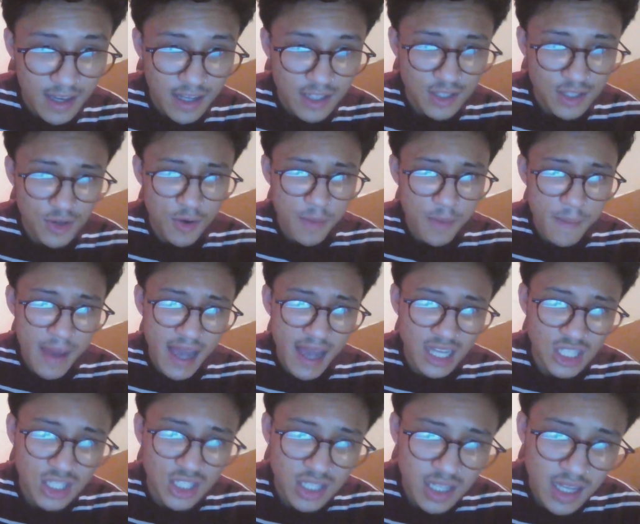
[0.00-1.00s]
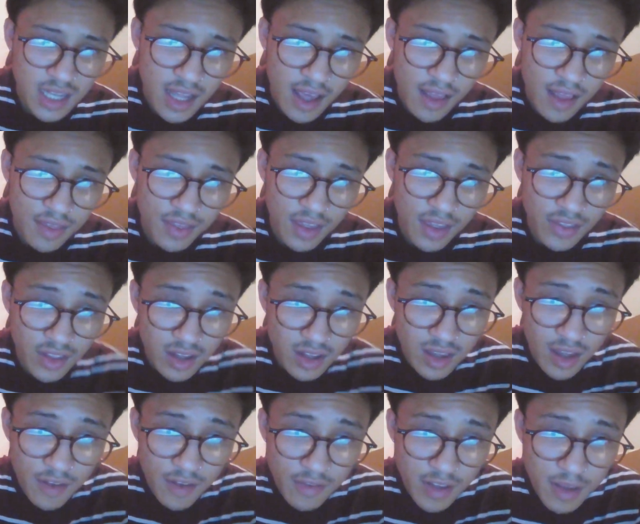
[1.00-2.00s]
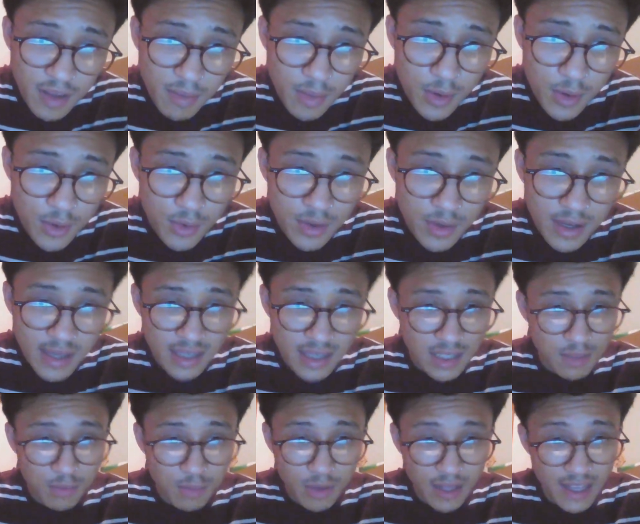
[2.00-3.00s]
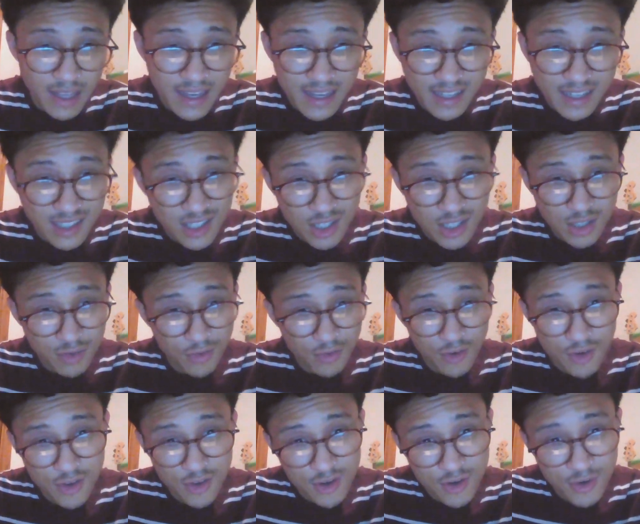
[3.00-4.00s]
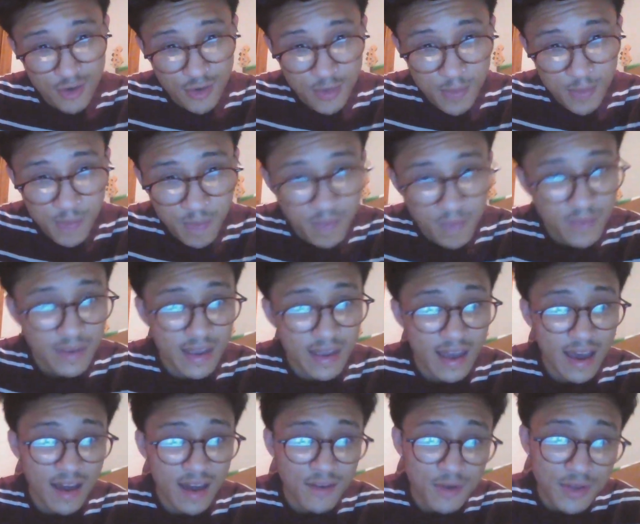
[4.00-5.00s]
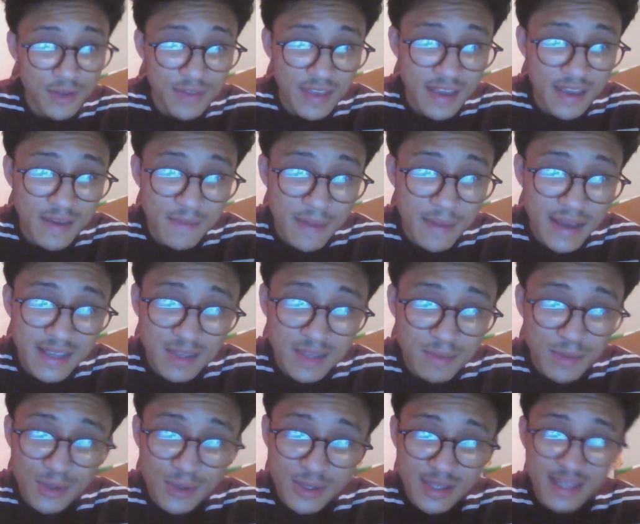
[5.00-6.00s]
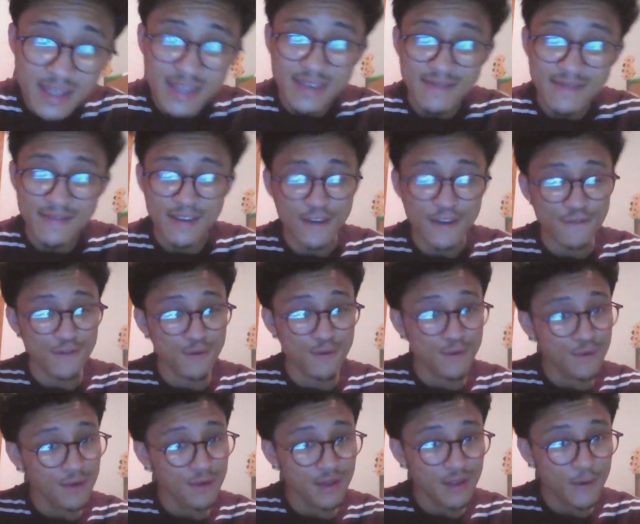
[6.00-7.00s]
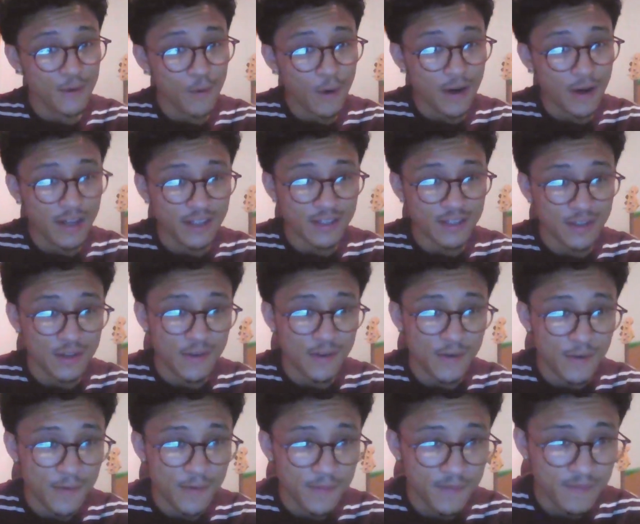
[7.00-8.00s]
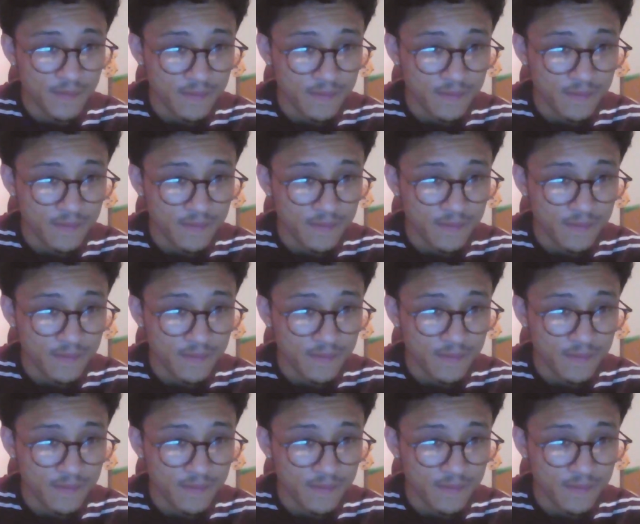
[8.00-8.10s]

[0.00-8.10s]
So imagine that the lovely moon is playing just for you. Everything makes music if you really want it to.